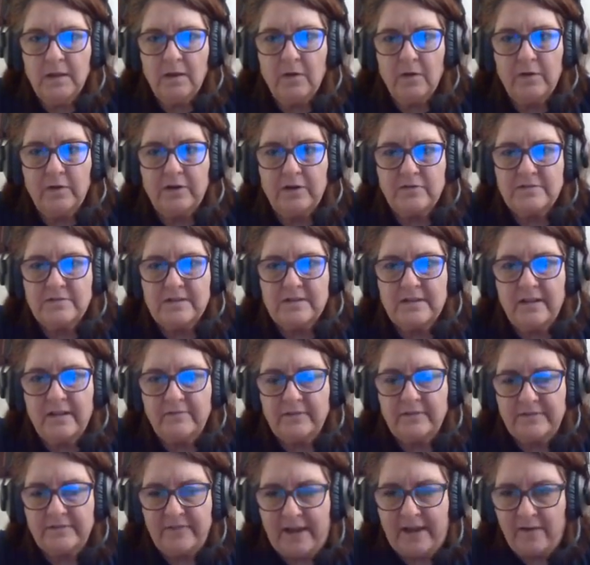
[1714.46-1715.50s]
Oh, here's the
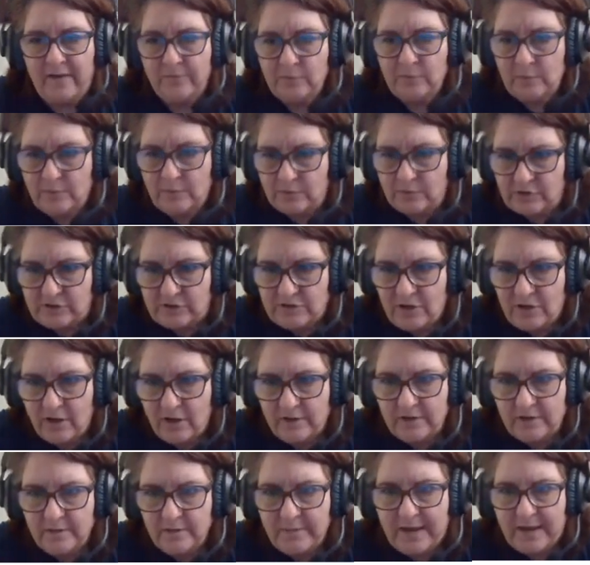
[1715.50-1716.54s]
lovely valves we were just
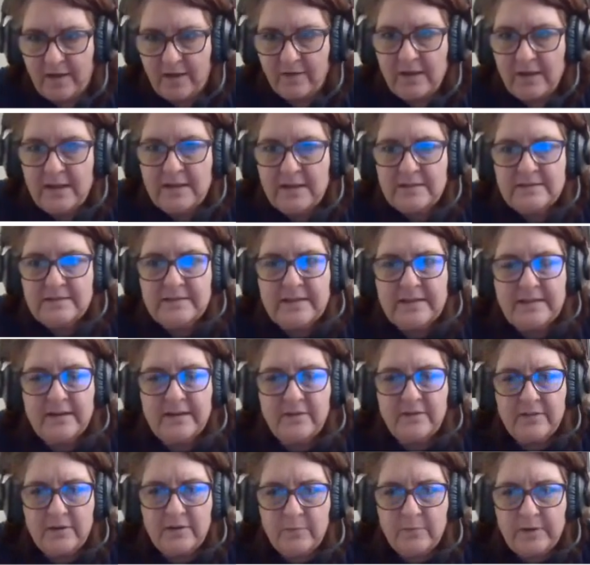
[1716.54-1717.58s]
talking about. See
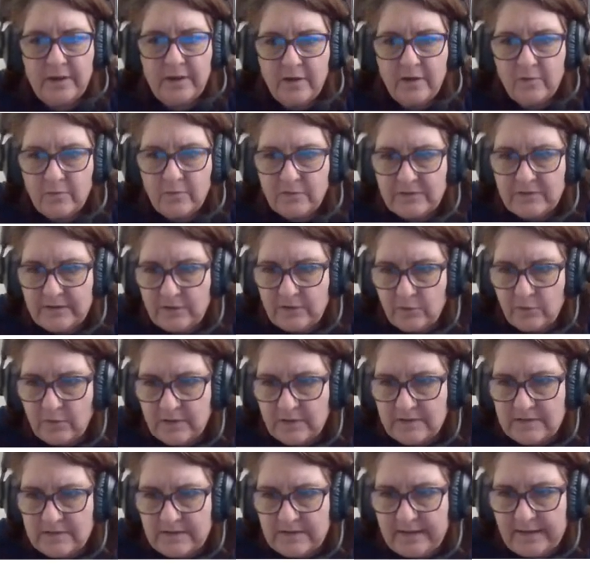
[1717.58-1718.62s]
there we go. See, you
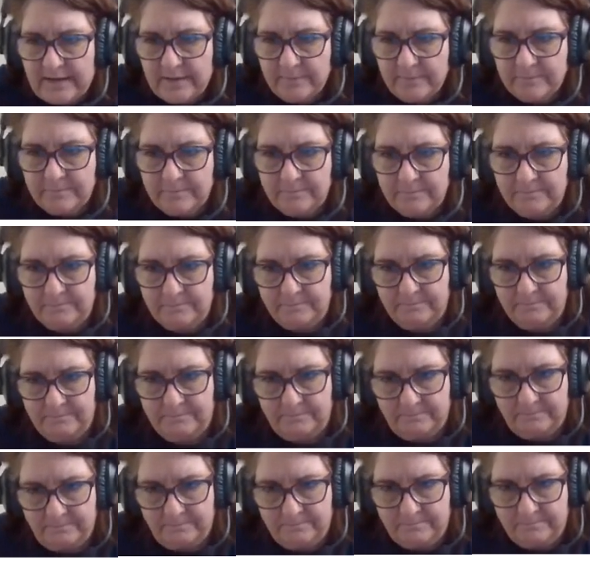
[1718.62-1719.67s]
can see
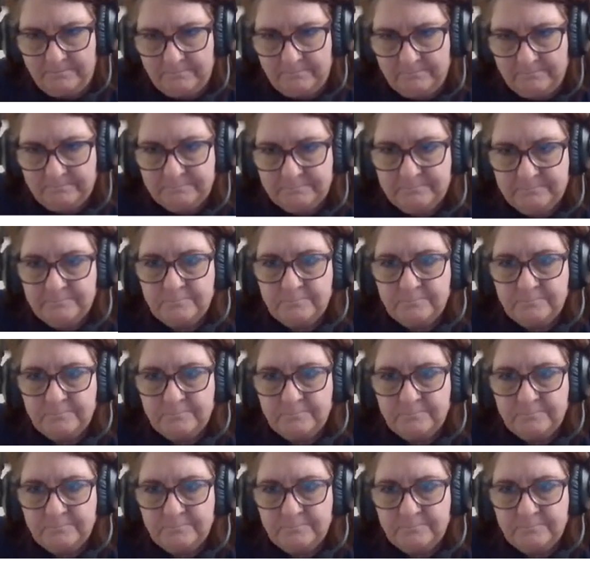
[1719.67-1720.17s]
the